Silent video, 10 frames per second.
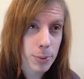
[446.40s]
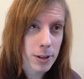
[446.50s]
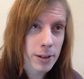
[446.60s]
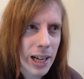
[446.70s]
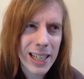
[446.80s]

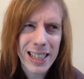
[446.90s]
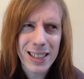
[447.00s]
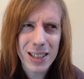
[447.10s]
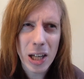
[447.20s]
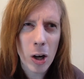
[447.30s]
but any
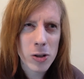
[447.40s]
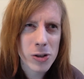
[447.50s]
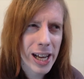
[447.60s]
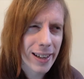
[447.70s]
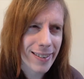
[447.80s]

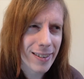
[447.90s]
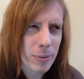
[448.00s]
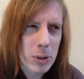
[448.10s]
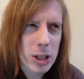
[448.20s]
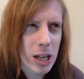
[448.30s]
context
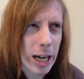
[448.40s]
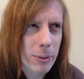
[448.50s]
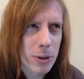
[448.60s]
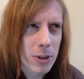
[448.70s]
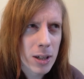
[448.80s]
in which I
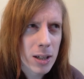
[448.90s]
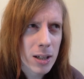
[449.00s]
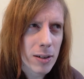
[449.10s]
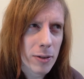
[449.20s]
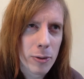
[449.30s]
would
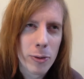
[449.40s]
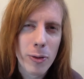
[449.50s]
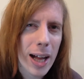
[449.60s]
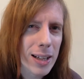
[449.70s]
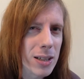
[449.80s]

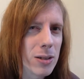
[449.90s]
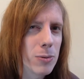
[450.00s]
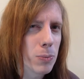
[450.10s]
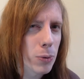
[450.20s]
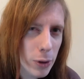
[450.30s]

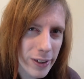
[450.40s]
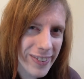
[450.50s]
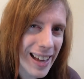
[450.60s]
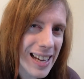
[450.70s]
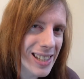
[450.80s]
value
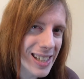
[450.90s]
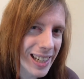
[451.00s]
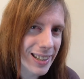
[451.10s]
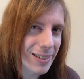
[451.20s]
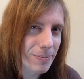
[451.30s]

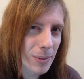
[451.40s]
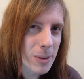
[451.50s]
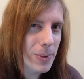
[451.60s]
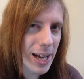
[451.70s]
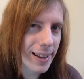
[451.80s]
presenting my
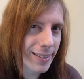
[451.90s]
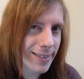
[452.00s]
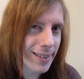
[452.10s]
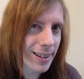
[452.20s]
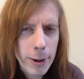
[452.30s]

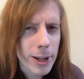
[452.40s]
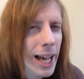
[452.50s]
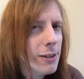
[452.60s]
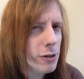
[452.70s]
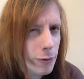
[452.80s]
best, I would
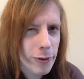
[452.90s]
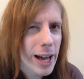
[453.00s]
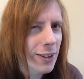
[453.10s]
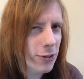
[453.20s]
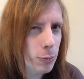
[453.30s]
have to
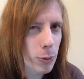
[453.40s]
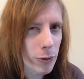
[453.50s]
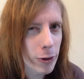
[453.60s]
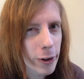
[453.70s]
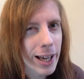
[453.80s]
fast
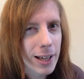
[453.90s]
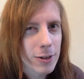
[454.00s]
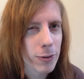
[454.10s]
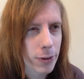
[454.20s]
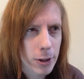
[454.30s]

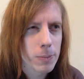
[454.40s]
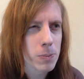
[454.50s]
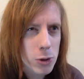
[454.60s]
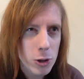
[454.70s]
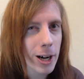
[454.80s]
beforehand for the
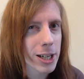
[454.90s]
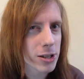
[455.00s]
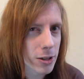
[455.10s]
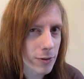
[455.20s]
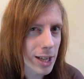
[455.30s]

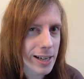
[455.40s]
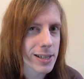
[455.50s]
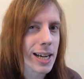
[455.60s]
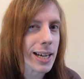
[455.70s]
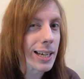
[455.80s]
duration of that
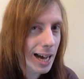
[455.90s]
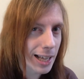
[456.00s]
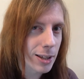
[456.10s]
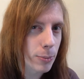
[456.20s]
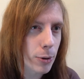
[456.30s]
day
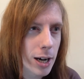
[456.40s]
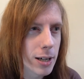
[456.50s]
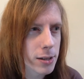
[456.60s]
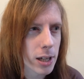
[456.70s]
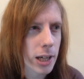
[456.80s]
and the
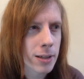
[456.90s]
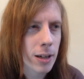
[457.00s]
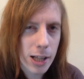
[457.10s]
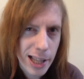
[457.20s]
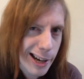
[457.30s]
prior day,
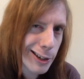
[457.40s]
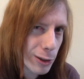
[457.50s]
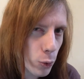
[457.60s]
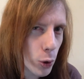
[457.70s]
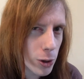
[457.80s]

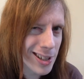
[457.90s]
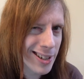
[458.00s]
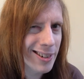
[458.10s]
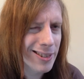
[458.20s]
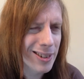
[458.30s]
allowing
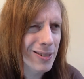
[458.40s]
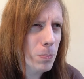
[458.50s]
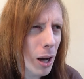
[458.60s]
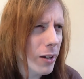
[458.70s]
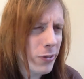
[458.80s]
water and
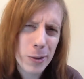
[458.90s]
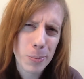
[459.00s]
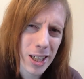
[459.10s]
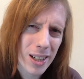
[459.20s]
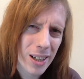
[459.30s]

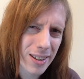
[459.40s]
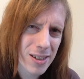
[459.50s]
possibly other